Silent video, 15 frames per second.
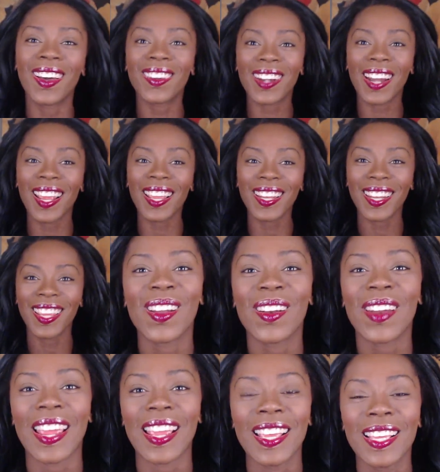Anything
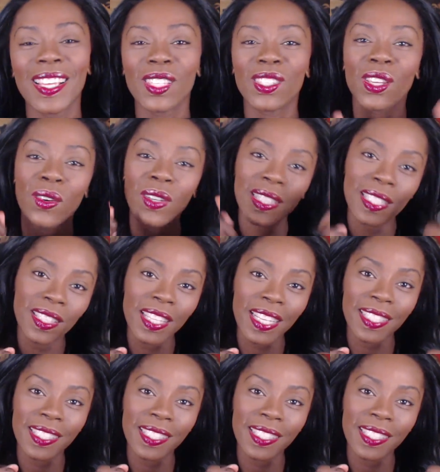could happen,